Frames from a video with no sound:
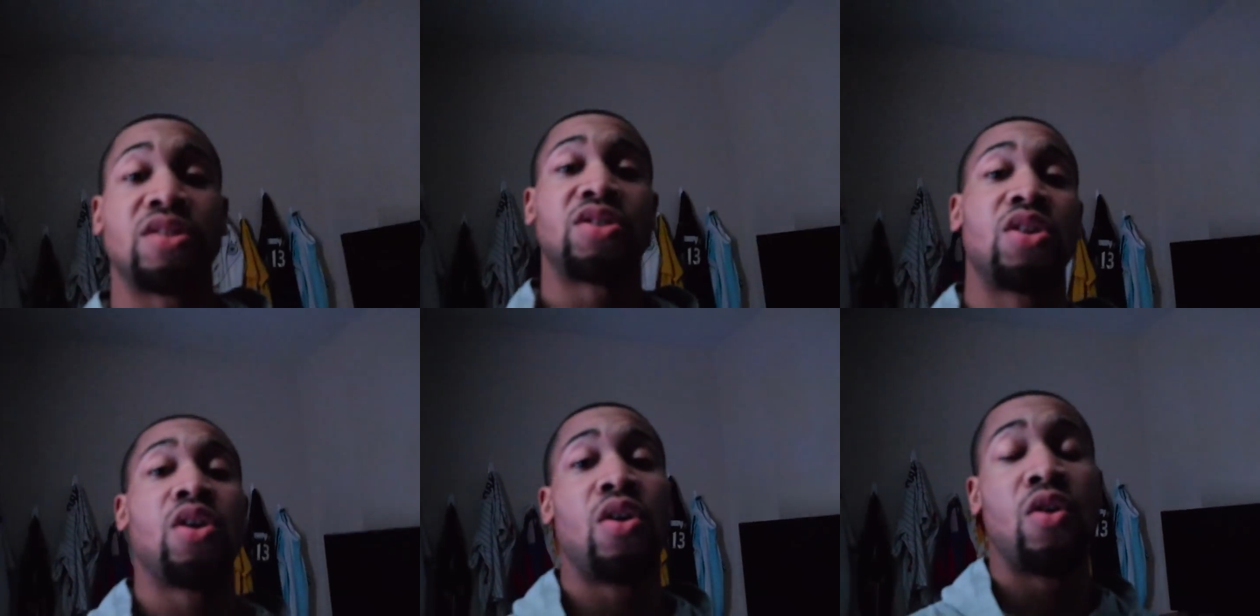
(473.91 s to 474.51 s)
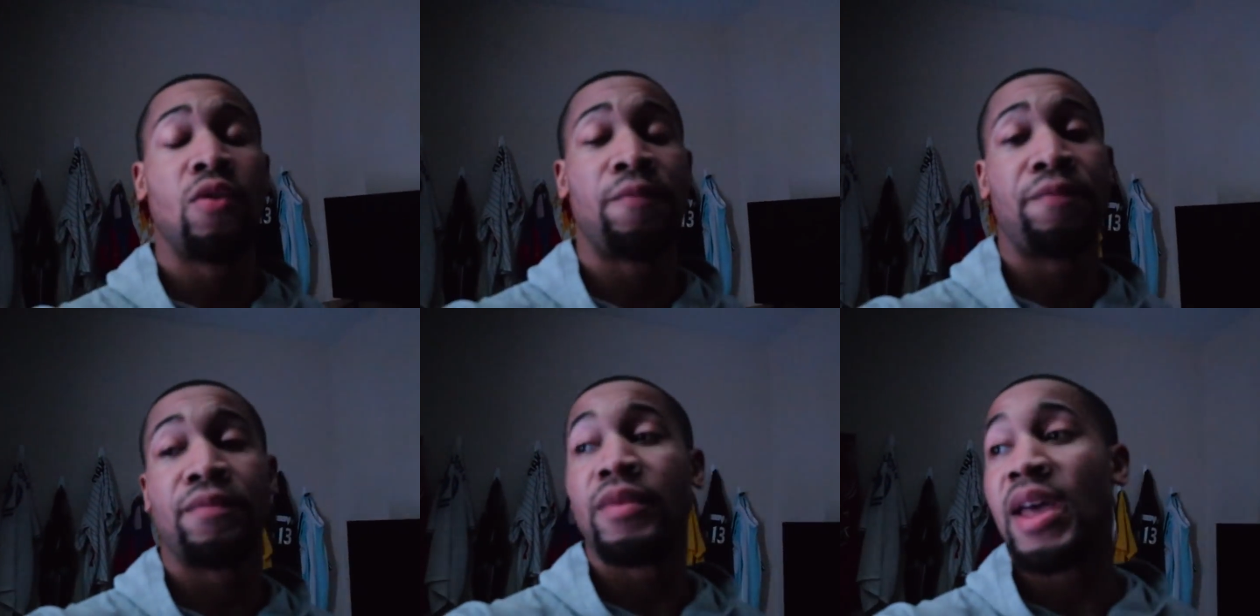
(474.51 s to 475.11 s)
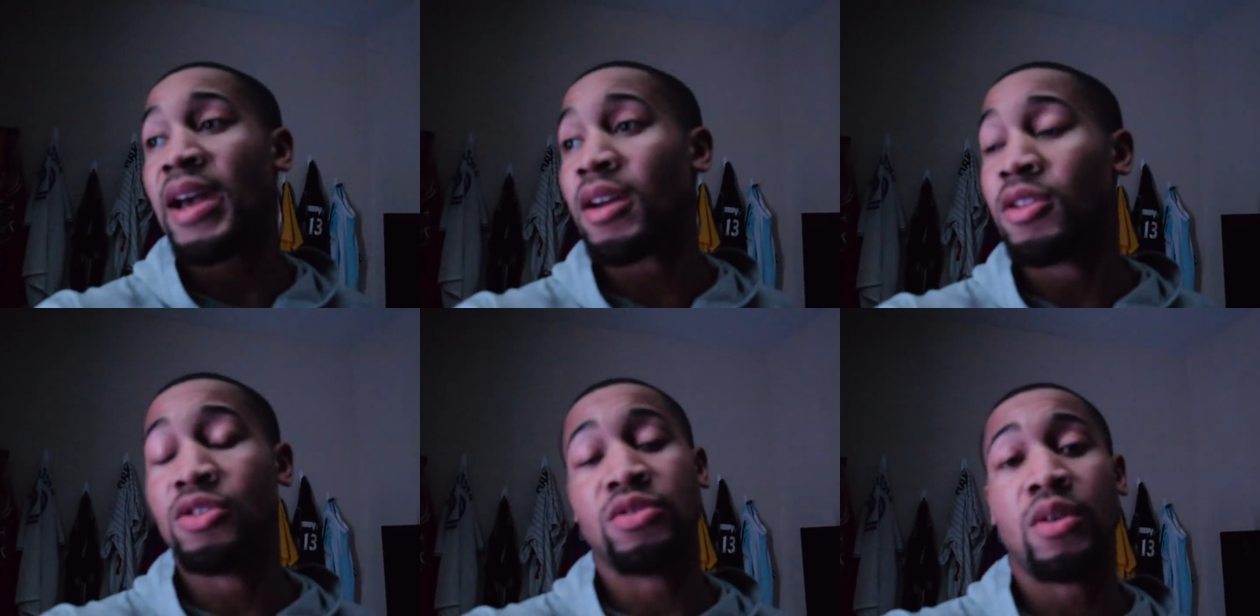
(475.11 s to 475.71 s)
So that
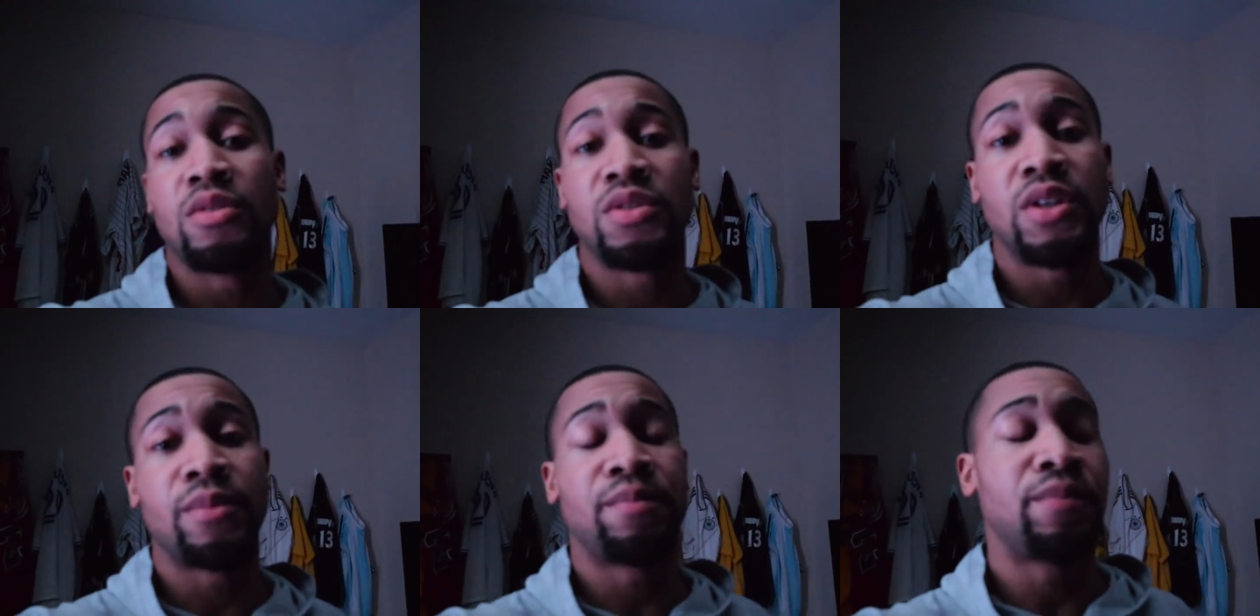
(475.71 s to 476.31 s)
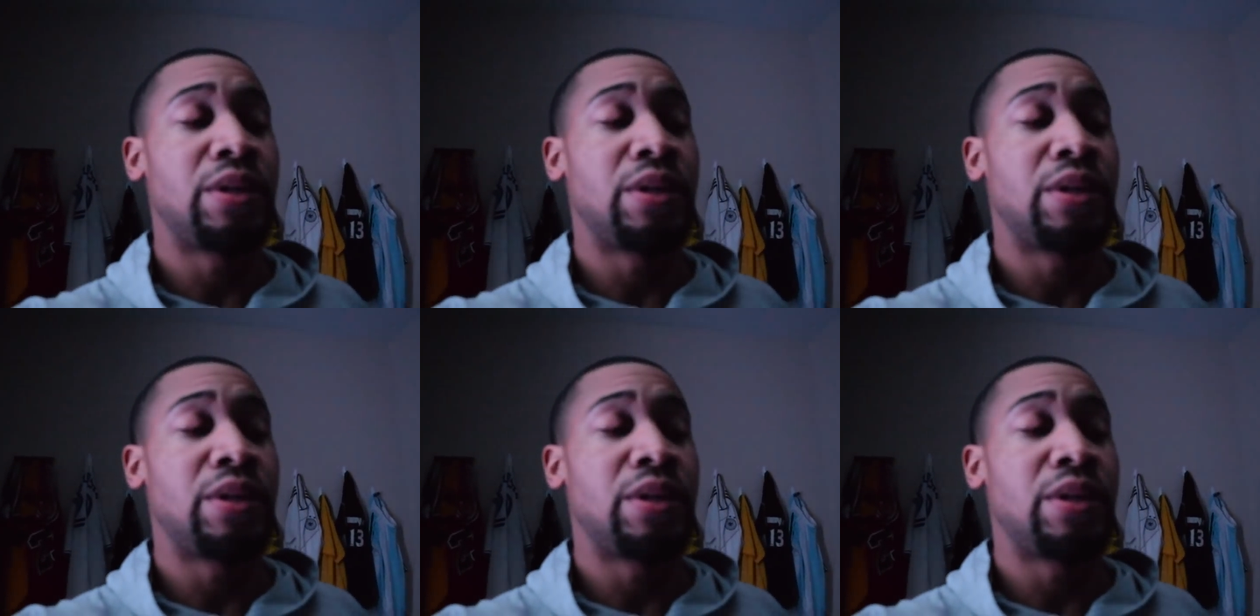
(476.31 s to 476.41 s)
concludes the road trip.